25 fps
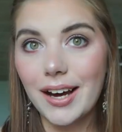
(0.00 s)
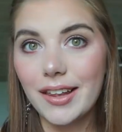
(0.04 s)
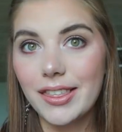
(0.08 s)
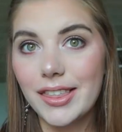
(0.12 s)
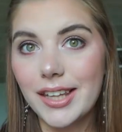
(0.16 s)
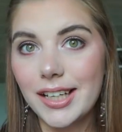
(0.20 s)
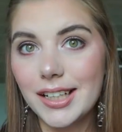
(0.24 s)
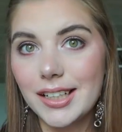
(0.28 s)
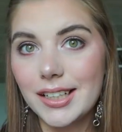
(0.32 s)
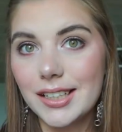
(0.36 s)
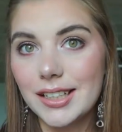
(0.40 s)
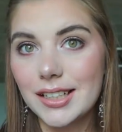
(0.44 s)
I
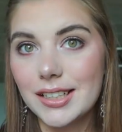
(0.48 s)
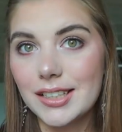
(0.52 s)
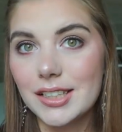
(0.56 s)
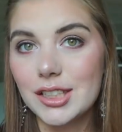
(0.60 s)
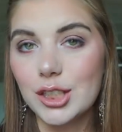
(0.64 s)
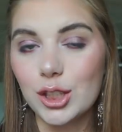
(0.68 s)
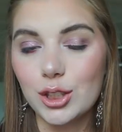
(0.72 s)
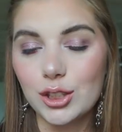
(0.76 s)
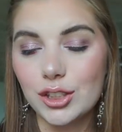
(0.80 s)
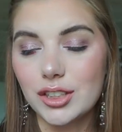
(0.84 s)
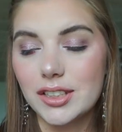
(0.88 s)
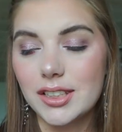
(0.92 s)
think it
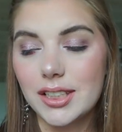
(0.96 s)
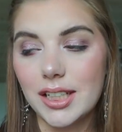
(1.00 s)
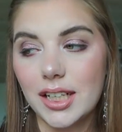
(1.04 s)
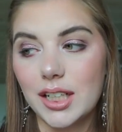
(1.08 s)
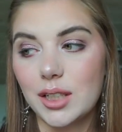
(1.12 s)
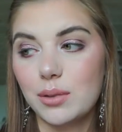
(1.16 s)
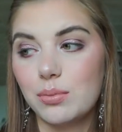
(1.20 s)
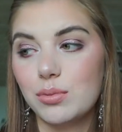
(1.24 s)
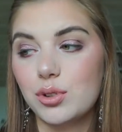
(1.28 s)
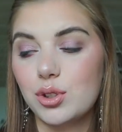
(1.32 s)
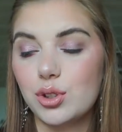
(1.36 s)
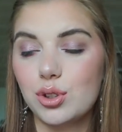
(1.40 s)
is a good
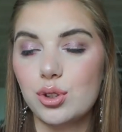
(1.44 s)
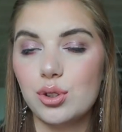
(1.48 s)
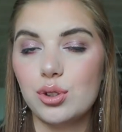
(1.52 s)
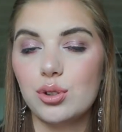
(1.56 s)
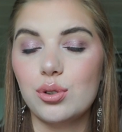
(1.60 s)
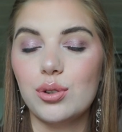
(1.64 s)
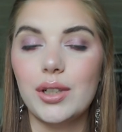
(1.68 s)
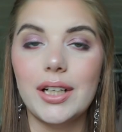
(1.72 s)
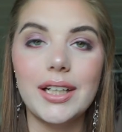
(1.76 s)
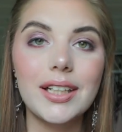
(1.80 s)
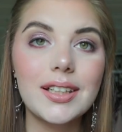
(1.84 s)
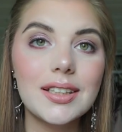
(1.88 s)
time
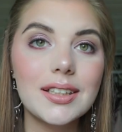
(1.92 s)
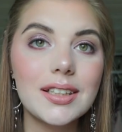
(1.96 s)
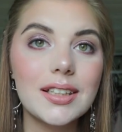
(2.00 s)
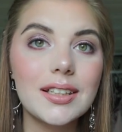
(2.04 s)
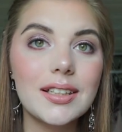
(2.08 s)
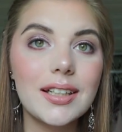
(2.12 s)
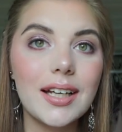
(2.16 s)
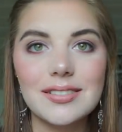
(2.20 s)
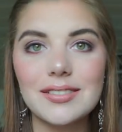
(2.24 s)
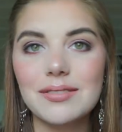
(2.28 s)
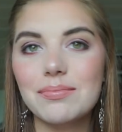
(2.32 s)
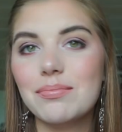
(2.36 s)
to end
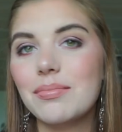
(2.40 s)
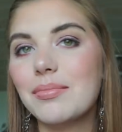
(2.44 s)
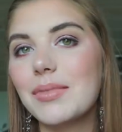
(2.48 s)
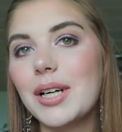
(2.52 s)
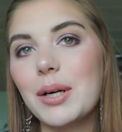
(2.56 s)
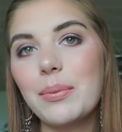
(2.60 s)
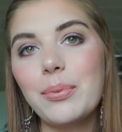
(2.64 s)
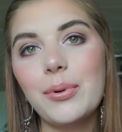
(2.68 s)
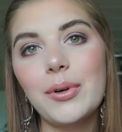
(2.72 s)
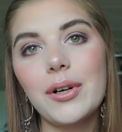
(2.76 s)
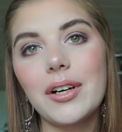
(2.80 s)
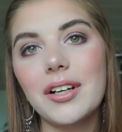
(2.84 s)
it.
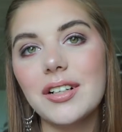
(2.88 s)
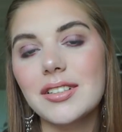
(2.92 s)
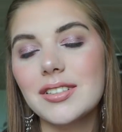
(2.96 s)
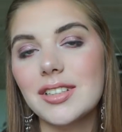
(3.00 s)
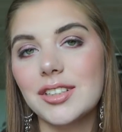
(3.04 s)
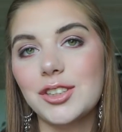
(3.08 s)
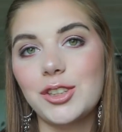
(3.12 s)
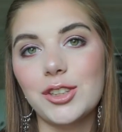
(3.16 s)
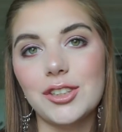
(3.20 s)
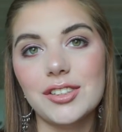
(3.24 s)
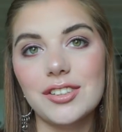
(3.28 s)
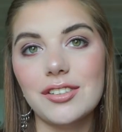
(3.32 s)
My
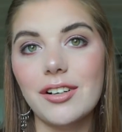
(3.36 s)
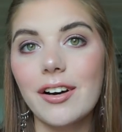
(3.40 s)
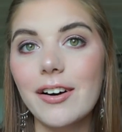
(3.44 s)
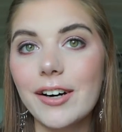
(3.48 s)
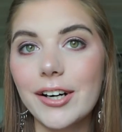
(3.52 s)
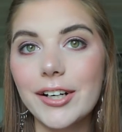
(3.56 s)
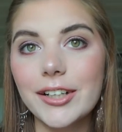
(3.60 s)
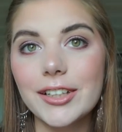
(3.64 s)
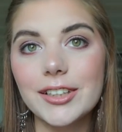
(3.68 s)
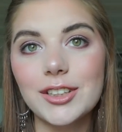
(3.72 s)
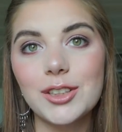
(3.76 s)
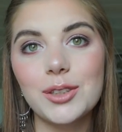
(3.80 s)
products are just
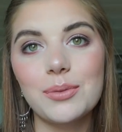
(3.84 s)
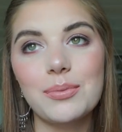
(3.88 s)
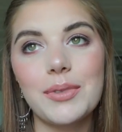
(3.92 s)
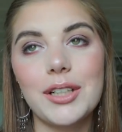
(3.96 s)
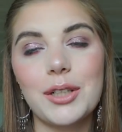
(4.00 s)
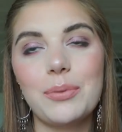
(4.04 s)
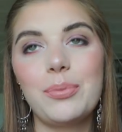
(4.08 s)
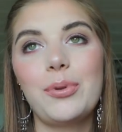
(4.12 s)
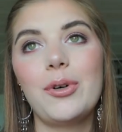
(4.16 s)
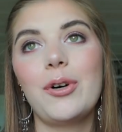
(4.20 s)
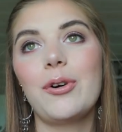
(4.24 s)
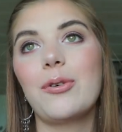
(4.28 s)
hard to
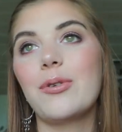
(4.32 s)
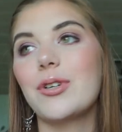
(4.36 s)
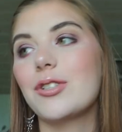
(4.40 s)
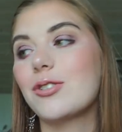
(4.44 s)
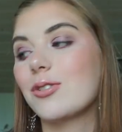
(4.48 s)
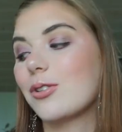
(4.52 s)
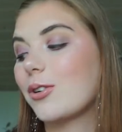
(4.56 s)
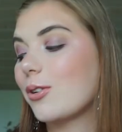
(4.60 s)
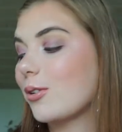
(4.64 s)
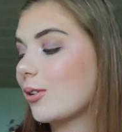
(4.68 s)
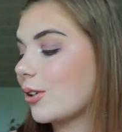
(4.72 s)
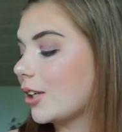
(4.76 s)
make
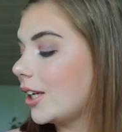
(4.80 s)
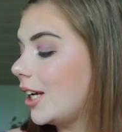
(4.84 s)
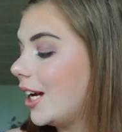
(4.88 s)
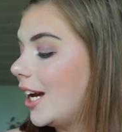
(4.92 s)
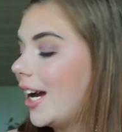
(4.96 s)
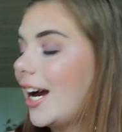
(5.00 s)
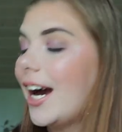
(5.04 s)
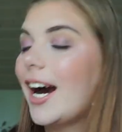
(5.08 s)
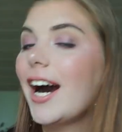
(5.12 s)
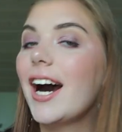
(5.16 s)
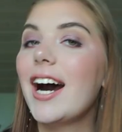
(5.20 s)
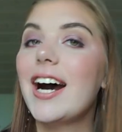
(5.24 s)
progress on.
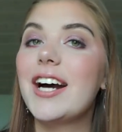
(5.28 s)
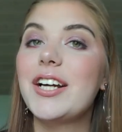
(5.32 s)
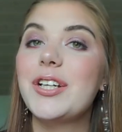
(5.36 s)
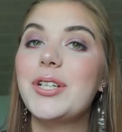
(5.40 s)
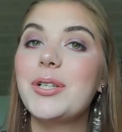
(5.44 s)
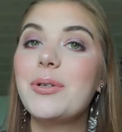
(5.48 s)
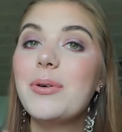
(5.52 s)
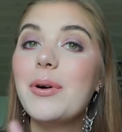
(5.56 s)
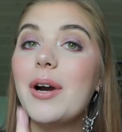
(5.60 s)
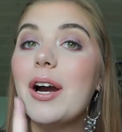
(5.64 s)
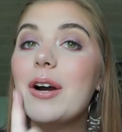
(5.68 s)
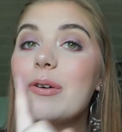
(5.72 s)
I
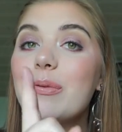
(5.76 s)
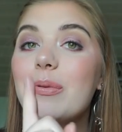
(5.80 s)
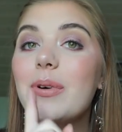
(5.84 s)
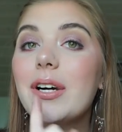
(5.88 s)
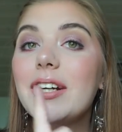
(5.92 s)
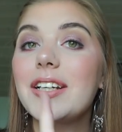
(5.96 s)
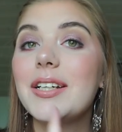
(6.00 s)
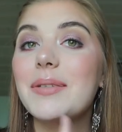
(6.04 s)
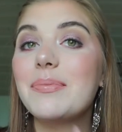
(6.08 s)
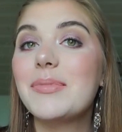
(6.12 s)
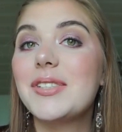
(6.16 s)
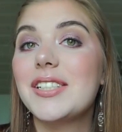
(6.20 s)
do have
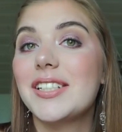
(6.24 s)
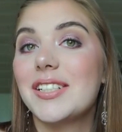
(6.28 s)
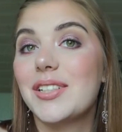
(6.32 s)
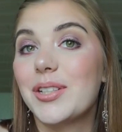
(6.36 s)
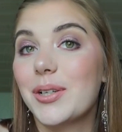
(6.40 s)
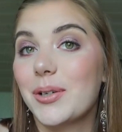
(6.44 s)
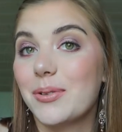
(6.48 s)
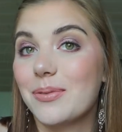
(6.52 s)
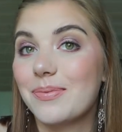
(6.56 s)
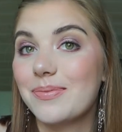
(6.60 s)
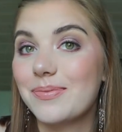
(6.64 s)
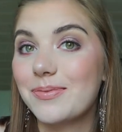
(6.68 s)
one empty
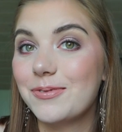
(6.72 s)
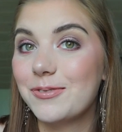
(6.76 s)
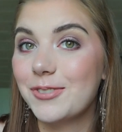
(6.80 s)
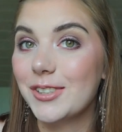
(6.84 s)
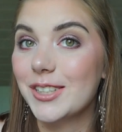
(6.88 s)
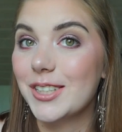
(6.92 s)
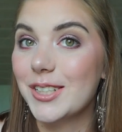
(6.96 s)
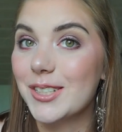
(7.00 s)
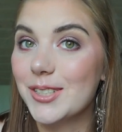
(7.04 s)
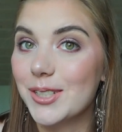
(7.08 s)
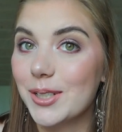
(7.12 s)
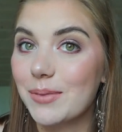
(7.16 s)
though
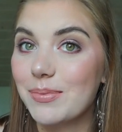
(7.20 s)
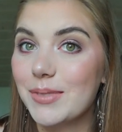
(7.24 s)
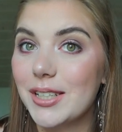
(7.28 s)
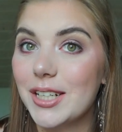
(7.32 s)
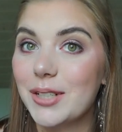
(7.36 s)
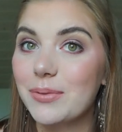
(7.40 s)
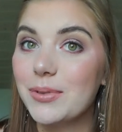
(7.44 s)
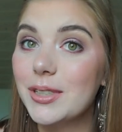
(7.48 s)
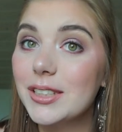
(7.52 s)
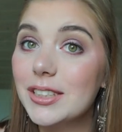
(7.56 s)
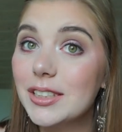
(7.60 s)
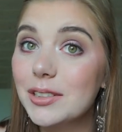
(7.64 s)
for this
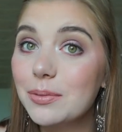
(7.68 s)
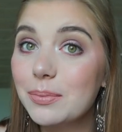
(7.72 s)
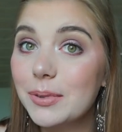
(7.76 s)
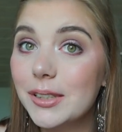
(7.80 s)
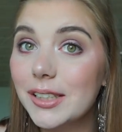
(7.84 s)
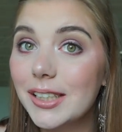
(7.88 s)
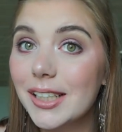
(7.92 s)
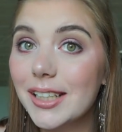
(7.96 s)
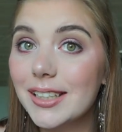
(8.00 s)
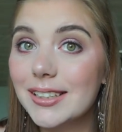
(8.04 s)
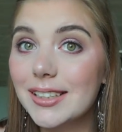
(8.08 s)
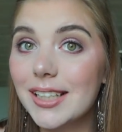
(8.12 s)
update which is
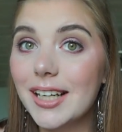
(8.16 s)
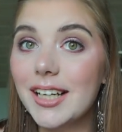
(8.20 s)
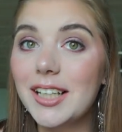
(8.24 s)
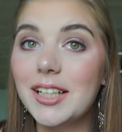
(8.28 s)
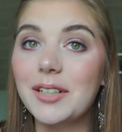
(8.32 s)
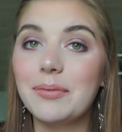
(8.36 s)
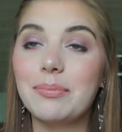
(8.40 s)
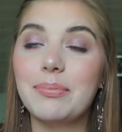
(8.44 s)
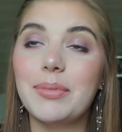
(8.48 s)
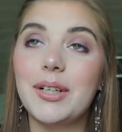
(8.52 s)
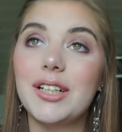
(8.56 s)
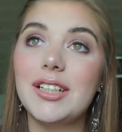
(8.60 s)
pretty
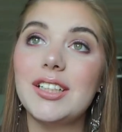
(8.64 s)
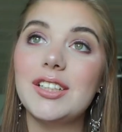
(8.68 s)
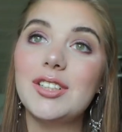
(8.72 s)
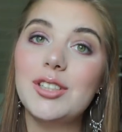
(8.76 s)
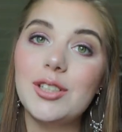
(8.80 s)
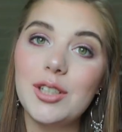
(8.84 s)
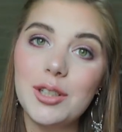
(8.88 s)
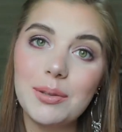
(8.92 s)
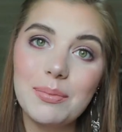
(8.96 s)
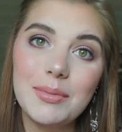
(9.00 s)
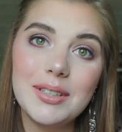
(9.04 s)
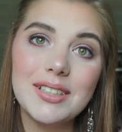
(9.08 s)
exciting but
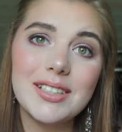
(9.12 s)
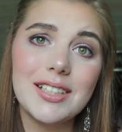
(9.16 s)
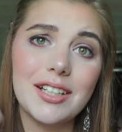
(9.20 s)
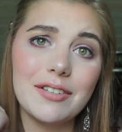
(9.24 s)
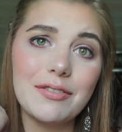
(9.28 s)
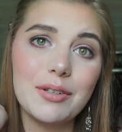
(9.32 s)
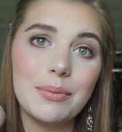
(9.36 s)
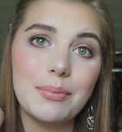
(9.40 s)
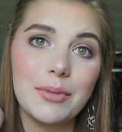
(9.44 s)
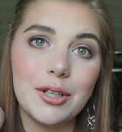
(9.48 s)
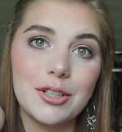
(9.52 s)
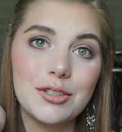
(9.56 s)
it took me
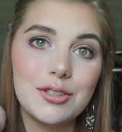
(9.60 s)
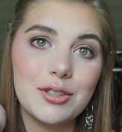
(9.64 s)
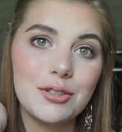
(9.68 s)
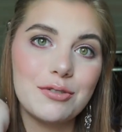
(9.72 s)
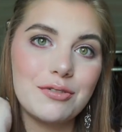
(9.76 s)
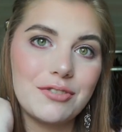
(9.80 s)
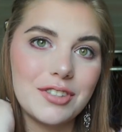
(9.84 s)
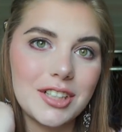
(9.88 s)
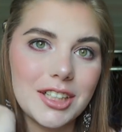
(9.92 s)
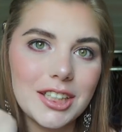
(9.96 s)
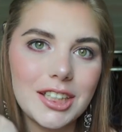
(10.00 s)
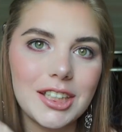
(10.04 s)
seven months
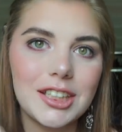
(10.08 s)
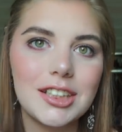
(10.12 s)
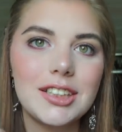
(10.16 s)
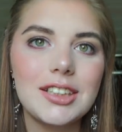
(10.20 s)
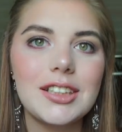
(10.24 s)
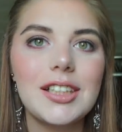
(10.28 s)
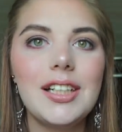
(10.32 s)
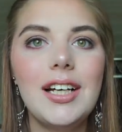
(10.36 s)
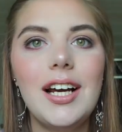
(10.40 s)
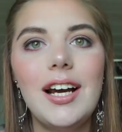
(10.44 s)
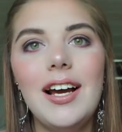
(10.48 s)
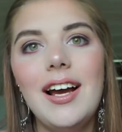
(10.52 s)
to
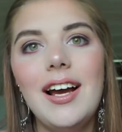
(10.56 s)
finish